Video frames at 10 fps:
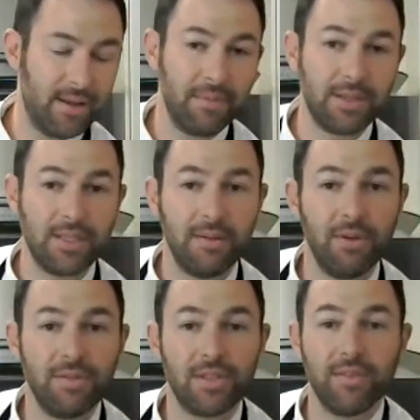Let's see,
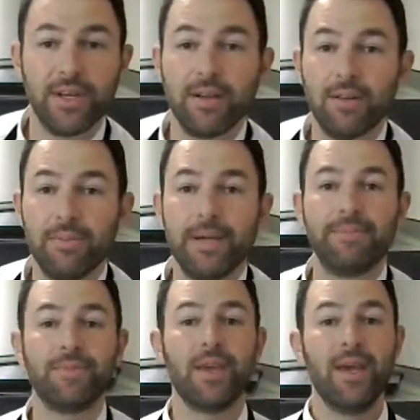move this over here a little bit.
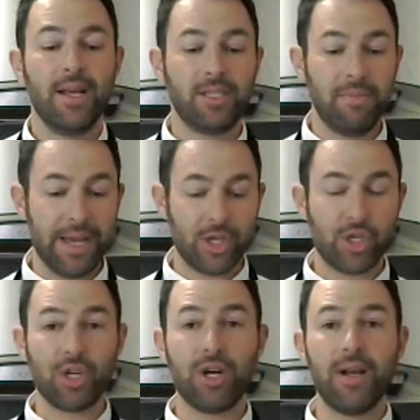To make
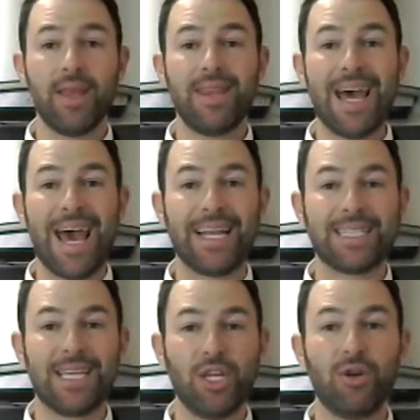sure
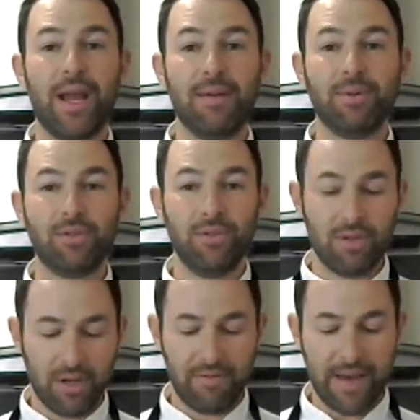that you're able to
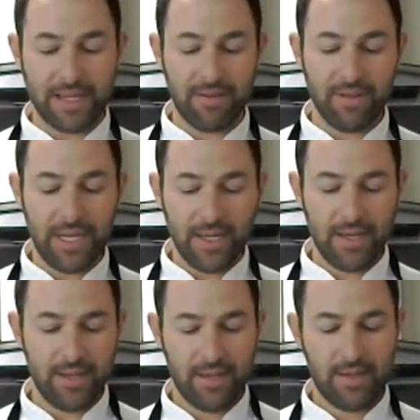cook
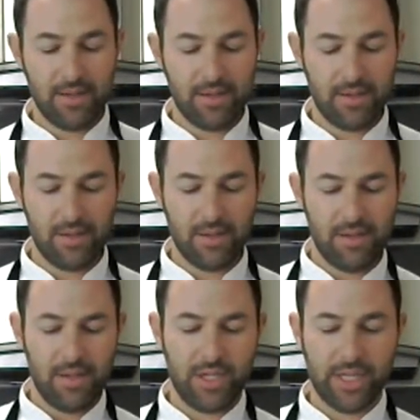effectively,
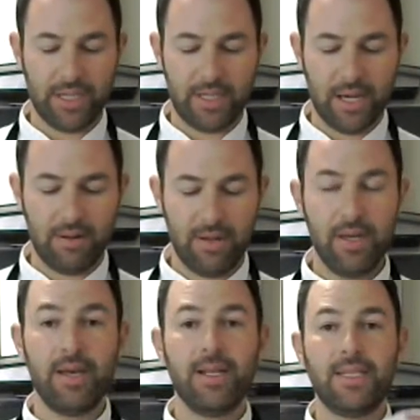check this out.
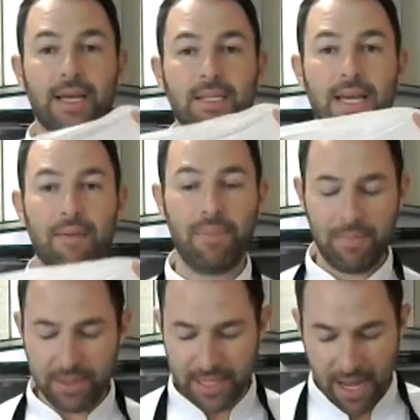Take a damp
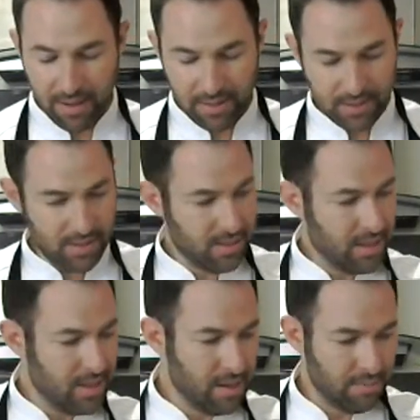paper towel,
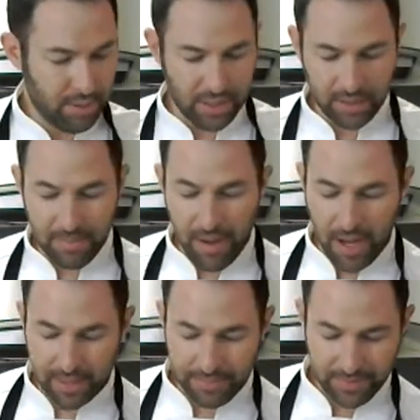put it on the
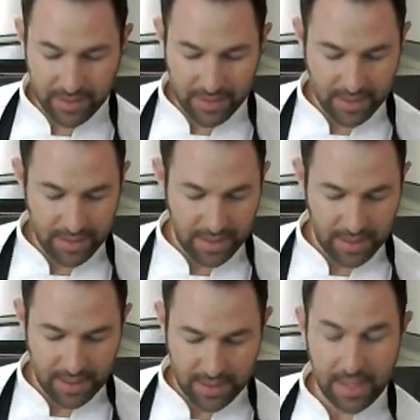bottom,
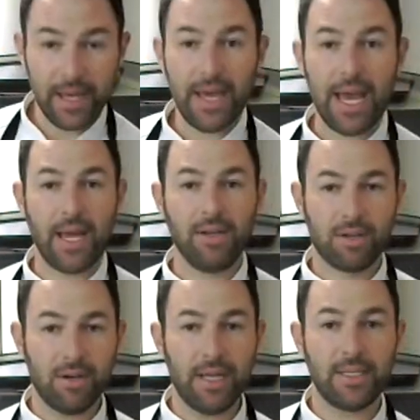and
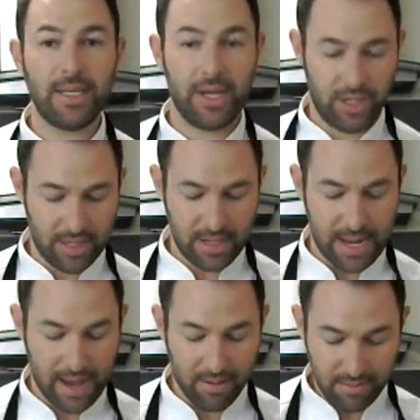your cooking station
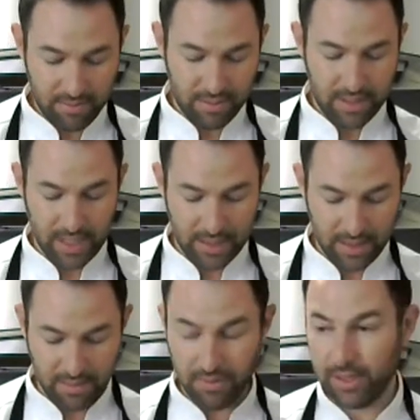now
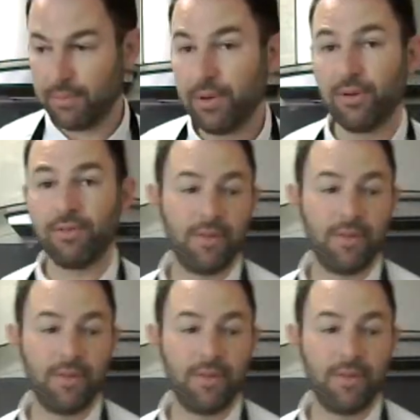doesn't really move.